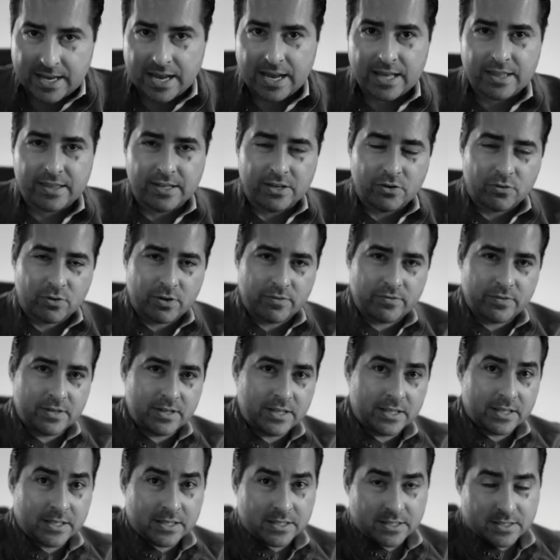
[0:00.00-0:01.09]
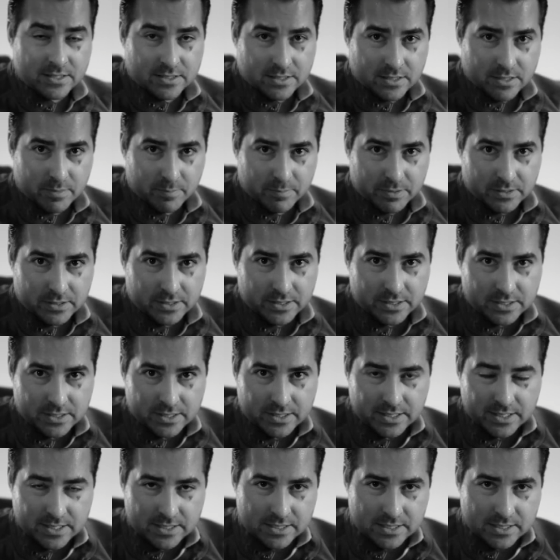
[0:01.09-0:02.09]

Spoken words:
Kathy Griffin is completely